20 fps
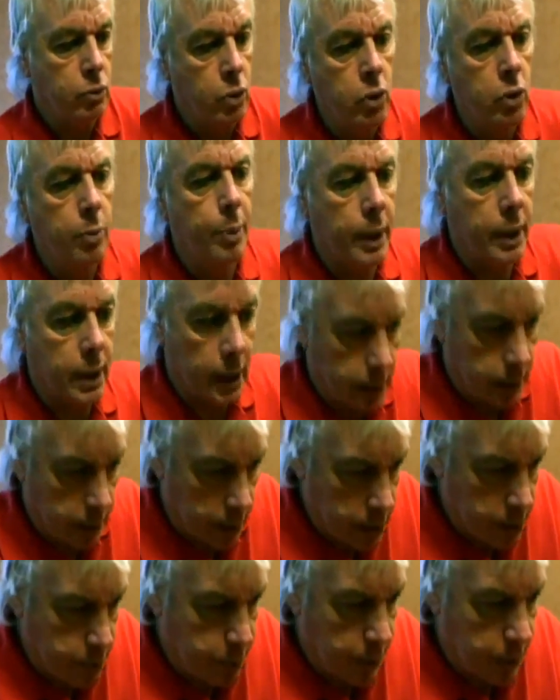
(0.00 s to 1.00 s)

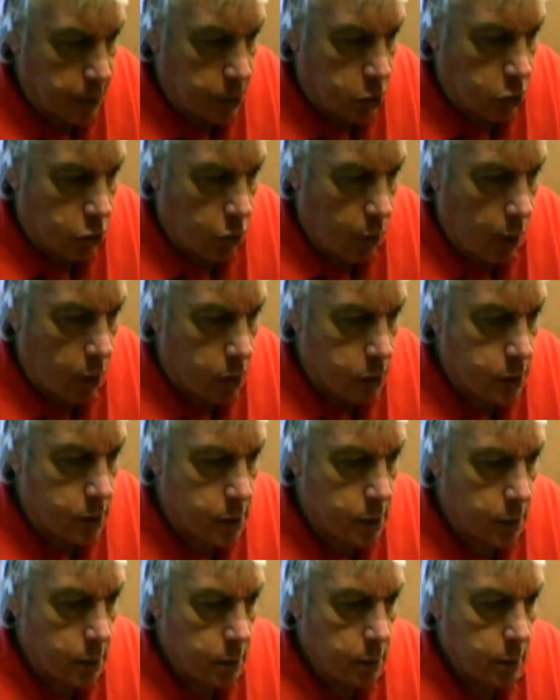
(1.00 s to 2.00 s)
Rubicon that's been
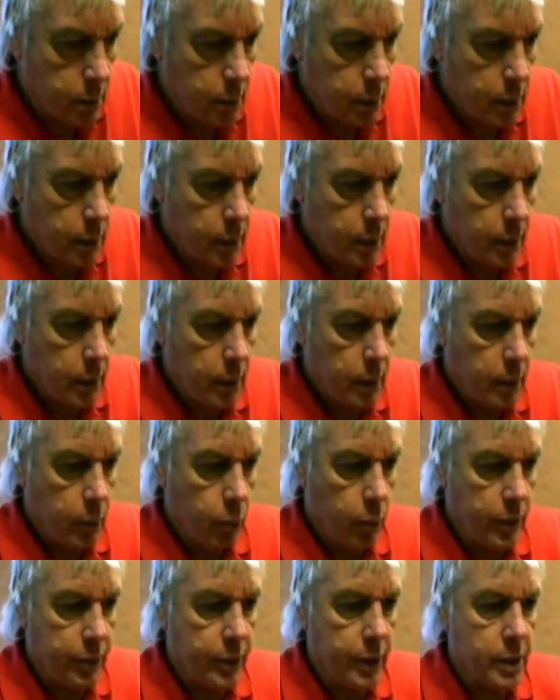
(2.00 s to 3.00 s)
crossed
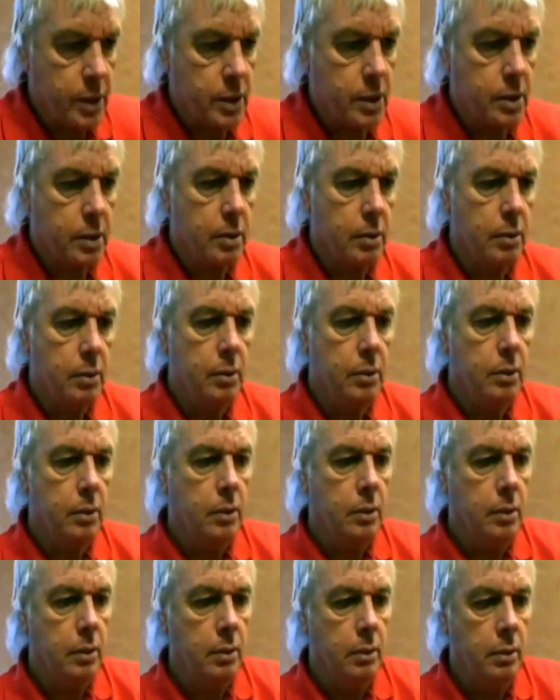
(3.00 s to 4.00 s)
with this
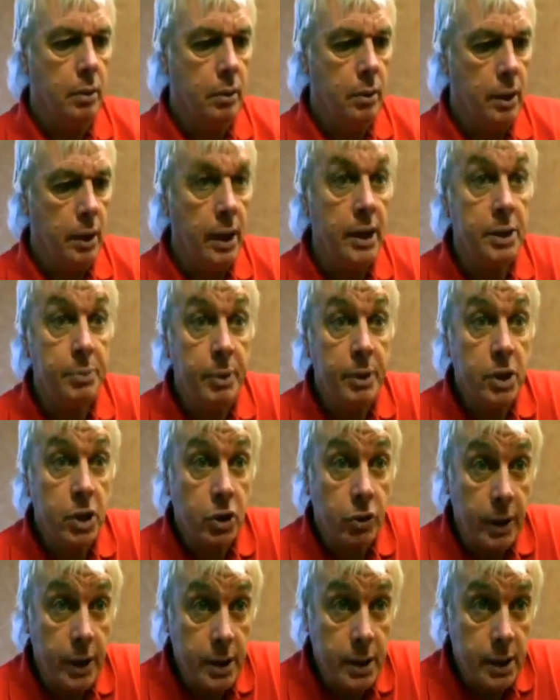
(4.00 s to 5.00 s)

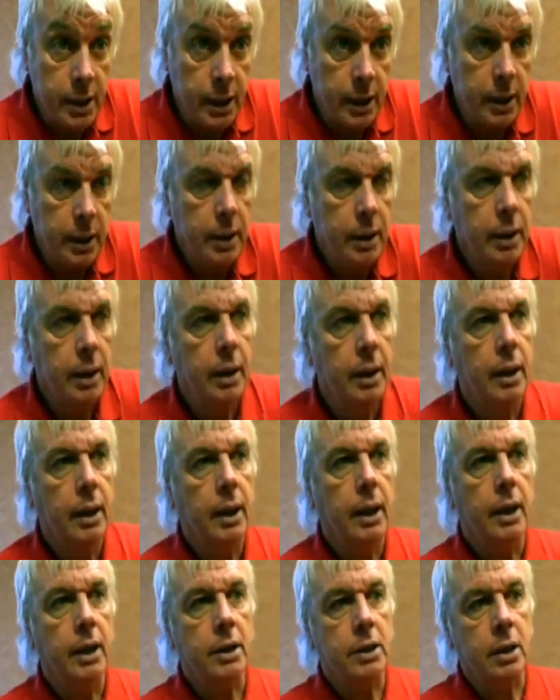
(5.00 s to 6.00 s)
Lisbon Treaty
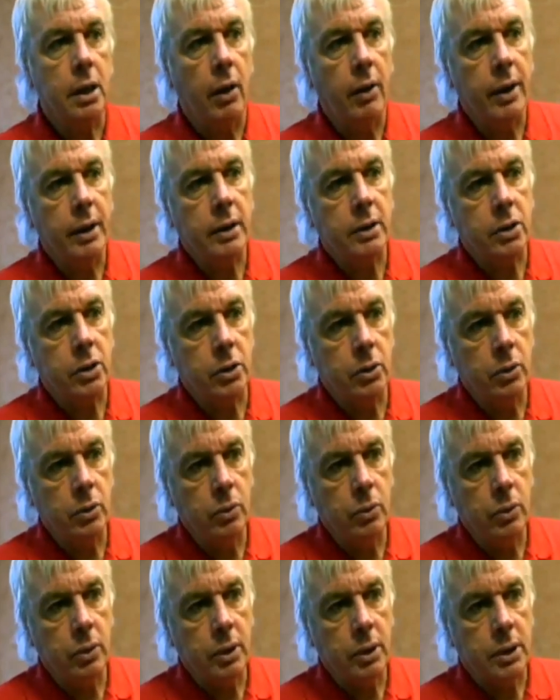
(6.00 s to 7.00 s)
is going
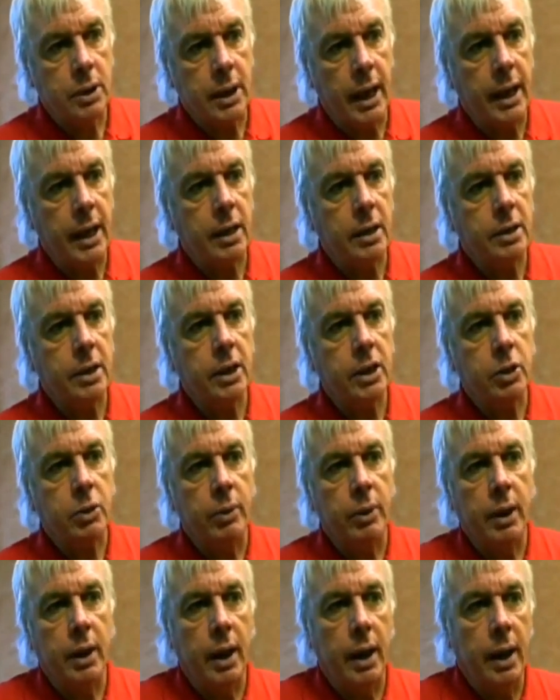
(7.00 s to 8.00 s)
to take us
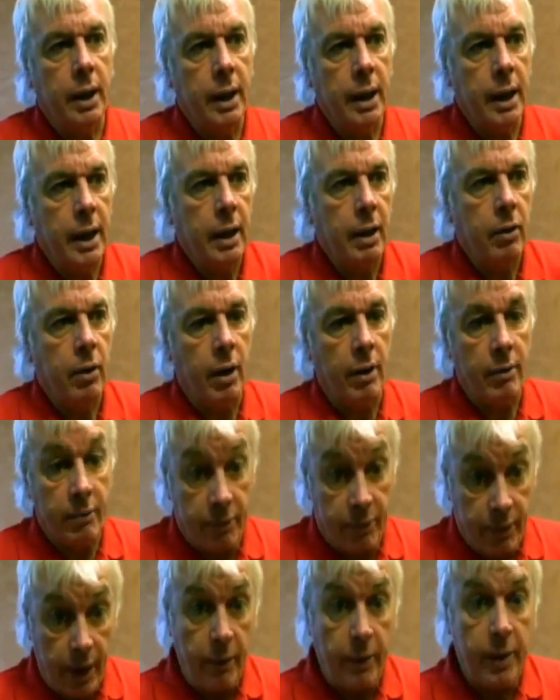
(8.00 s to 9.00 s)
into an
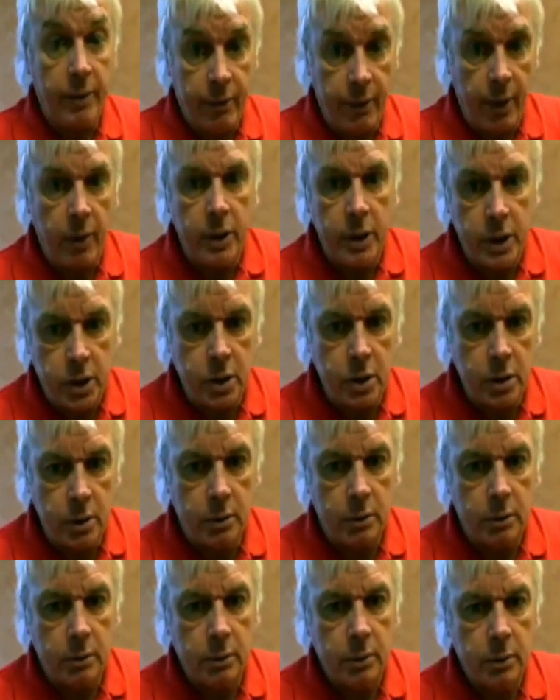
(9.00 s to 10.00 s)
era very, very
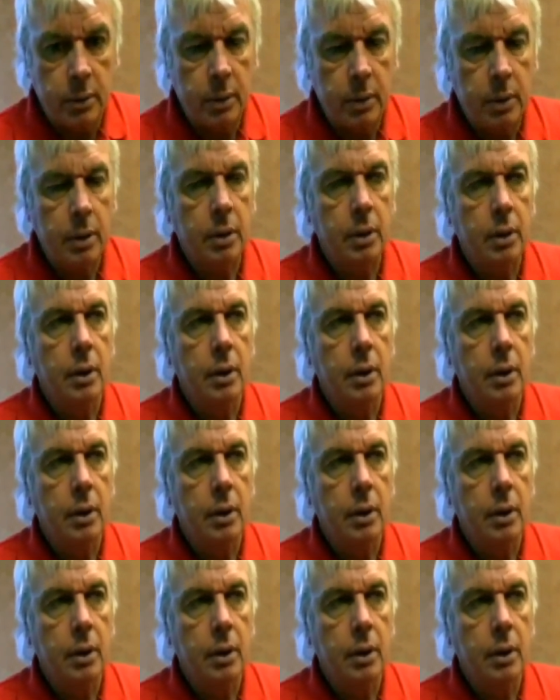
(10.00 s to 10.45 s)
soon